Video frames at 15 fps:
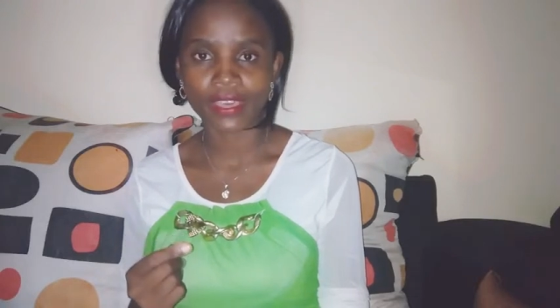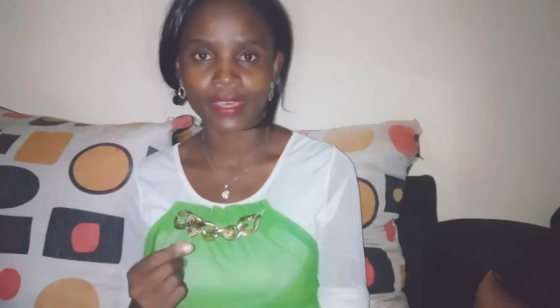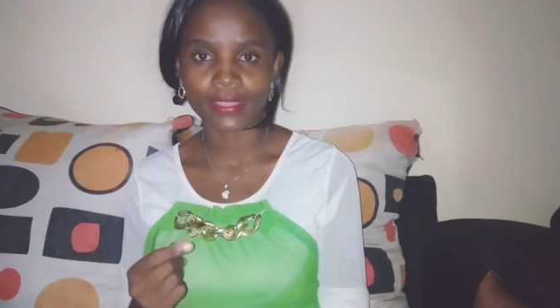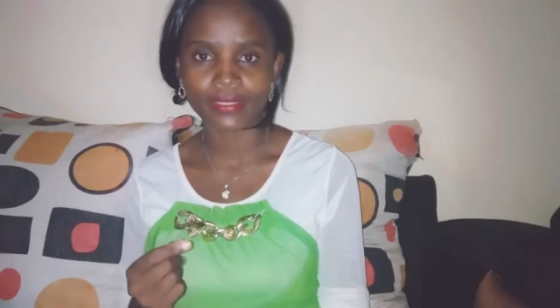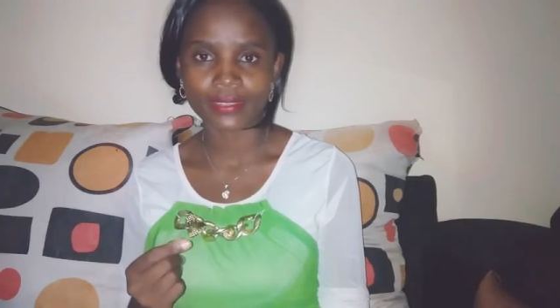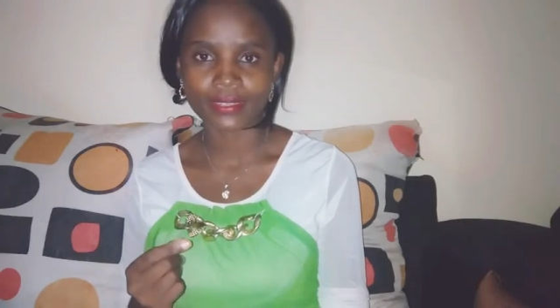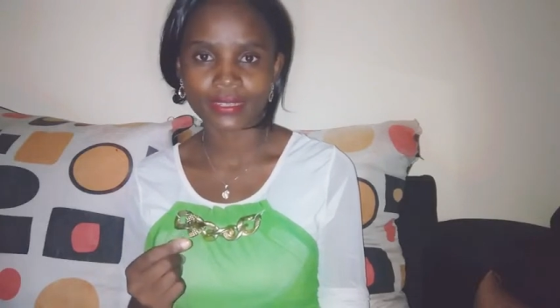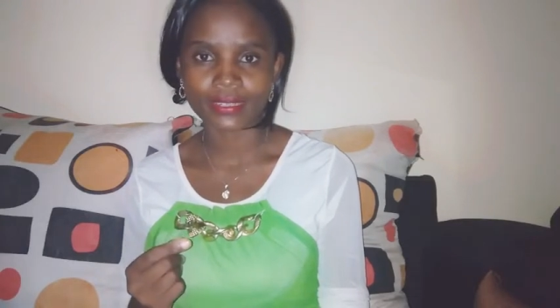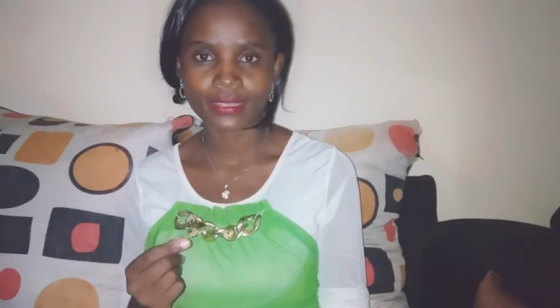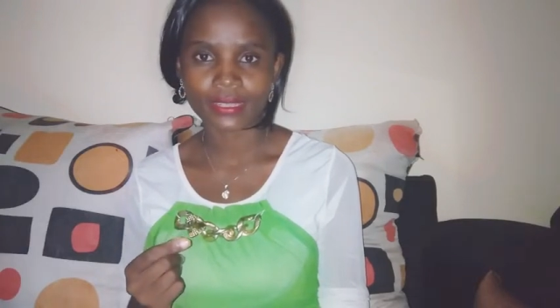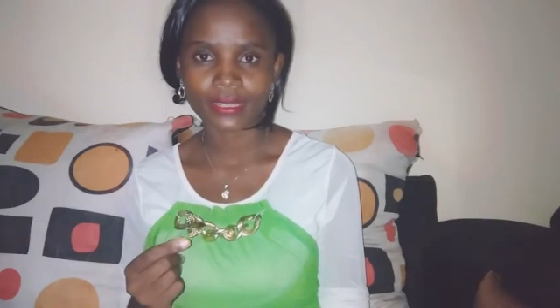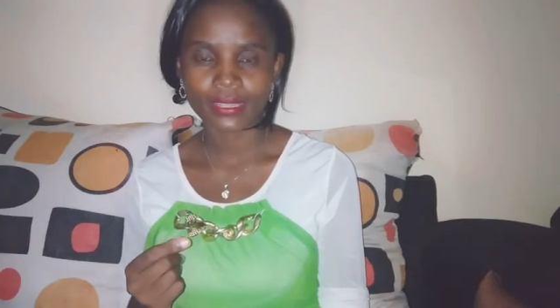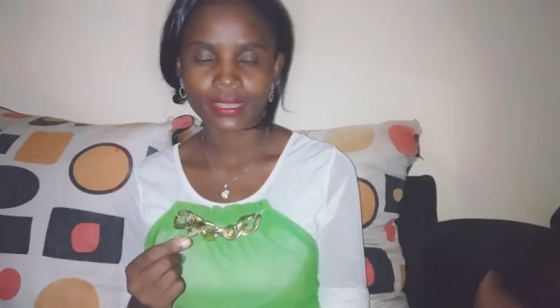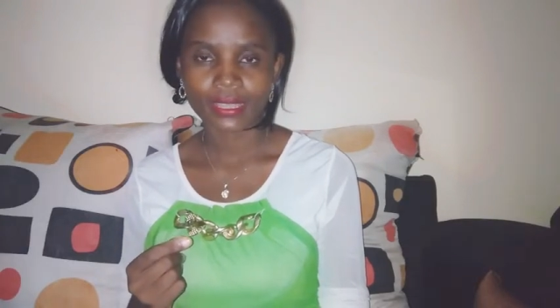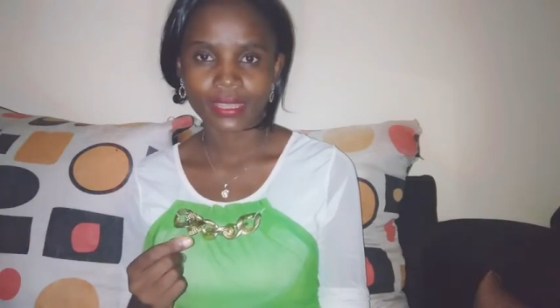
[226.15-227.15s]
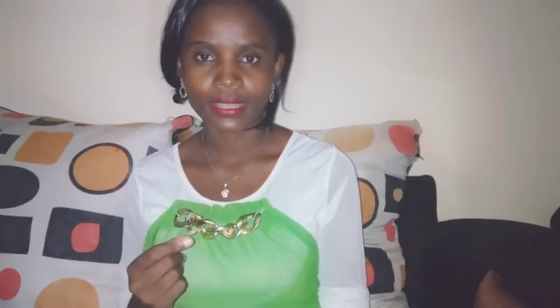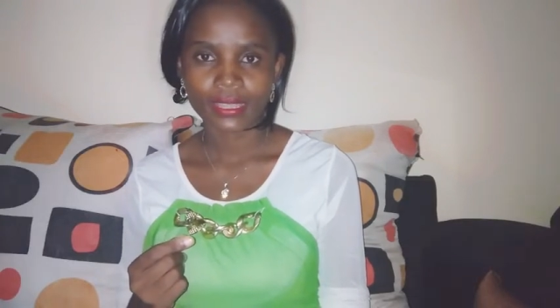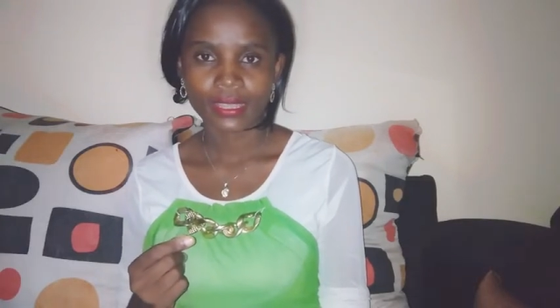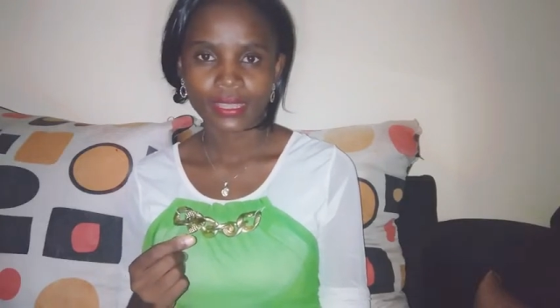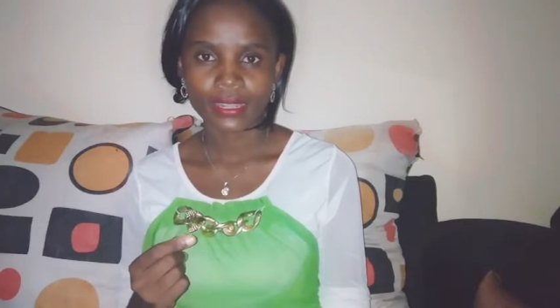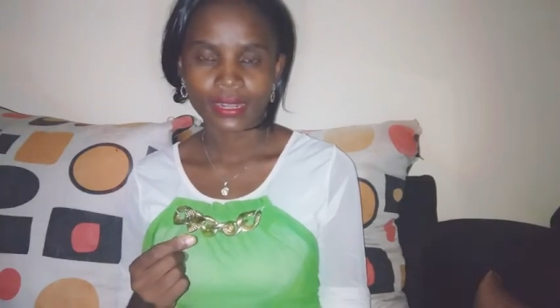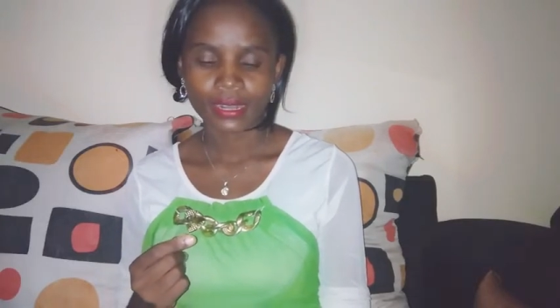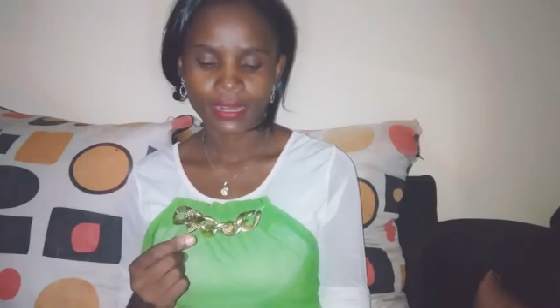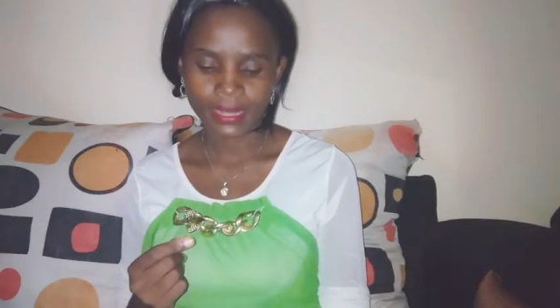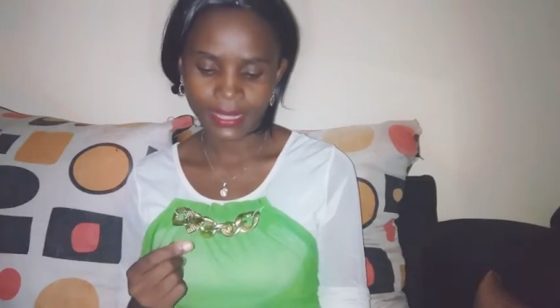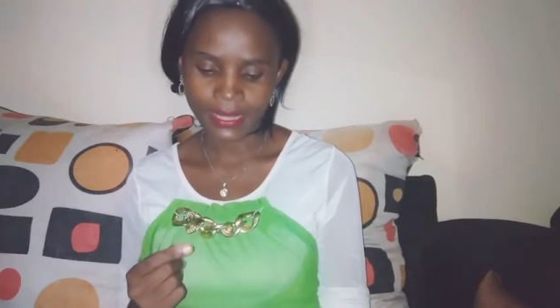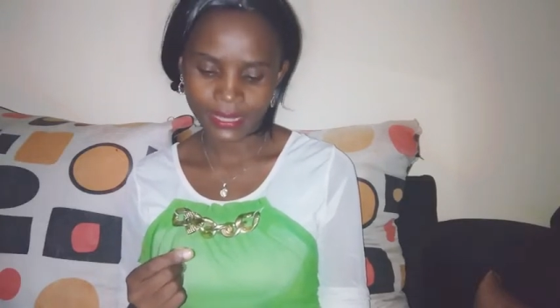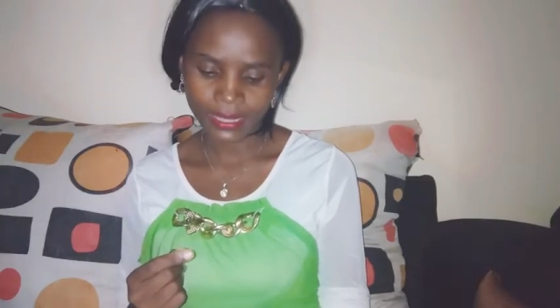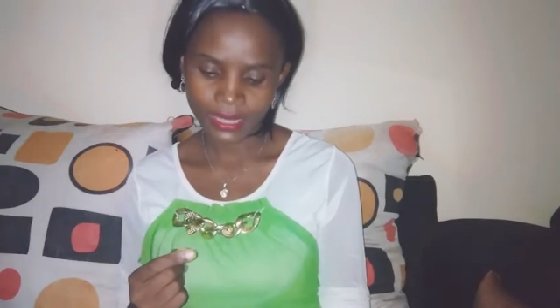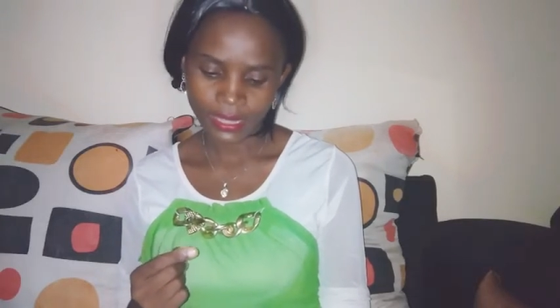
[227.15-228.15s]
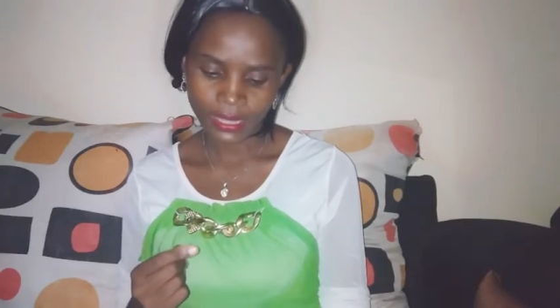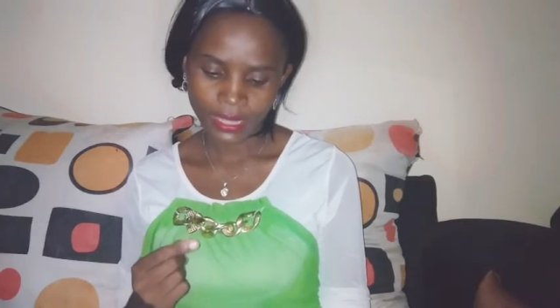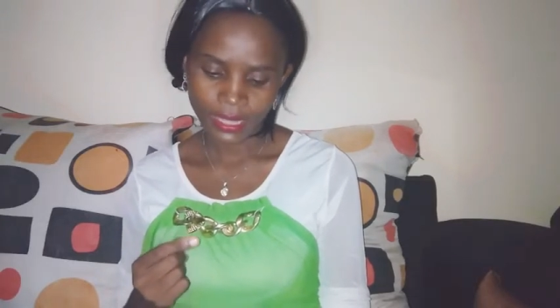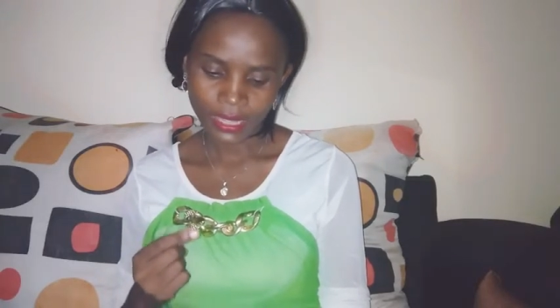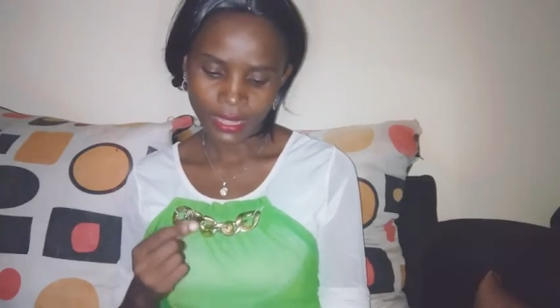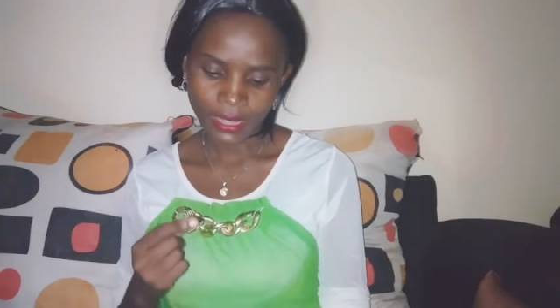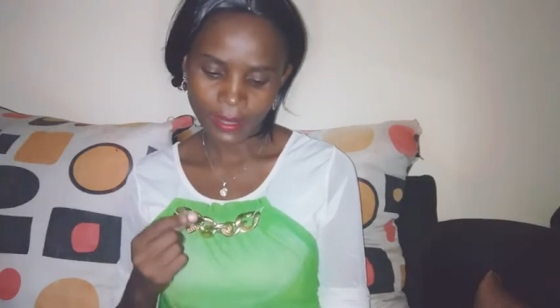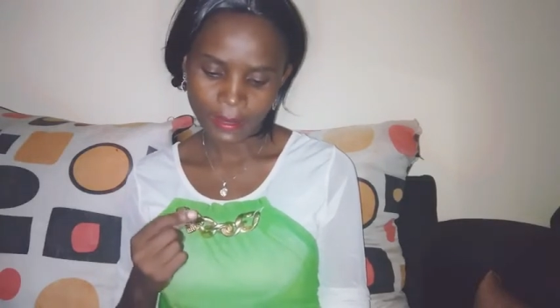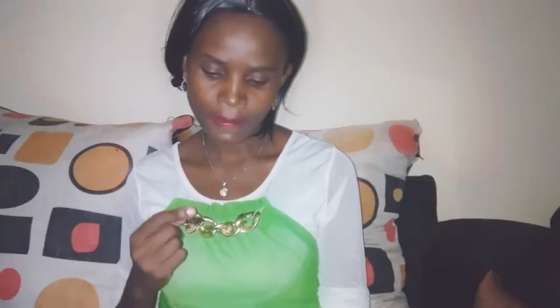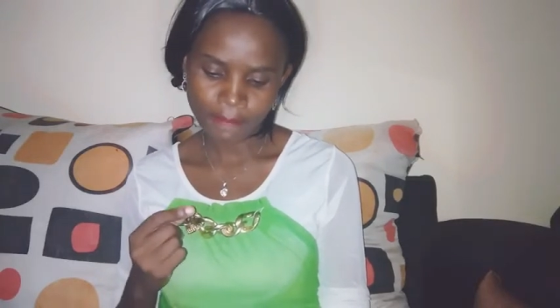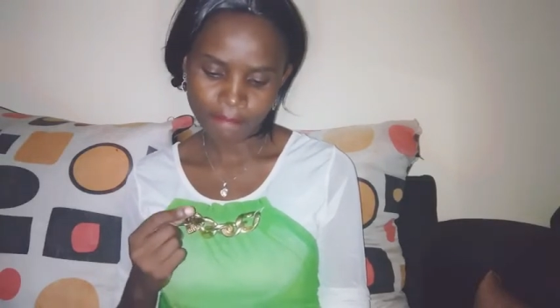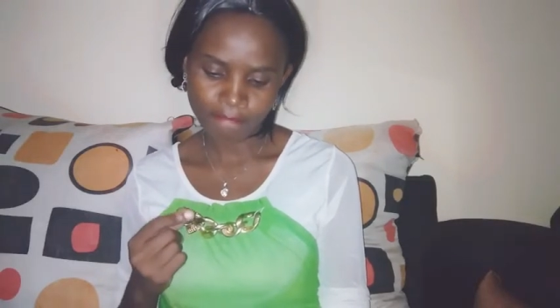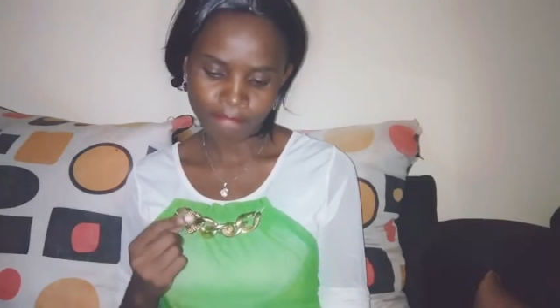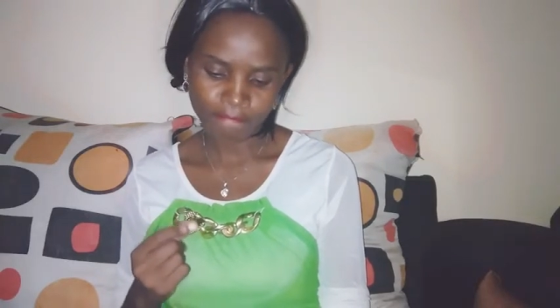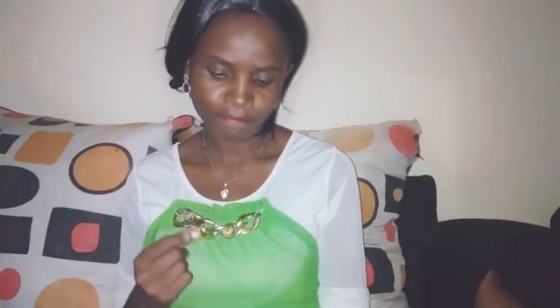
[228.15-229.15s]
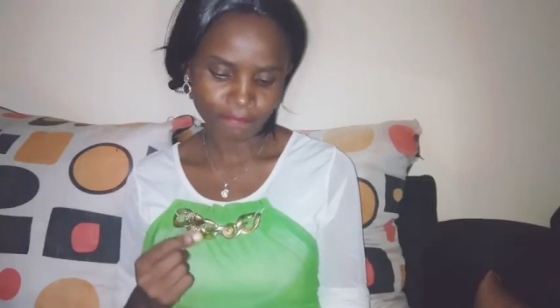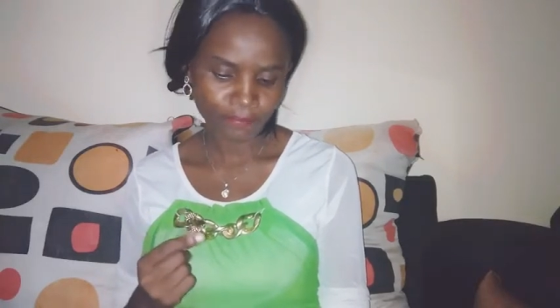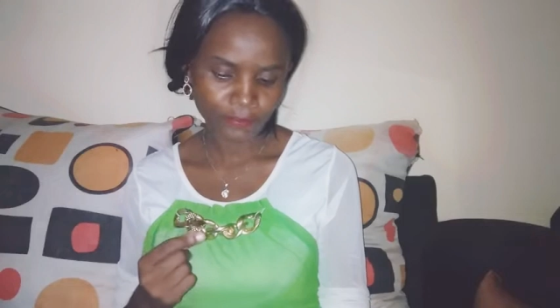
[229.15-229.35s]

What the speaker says: others. Like, you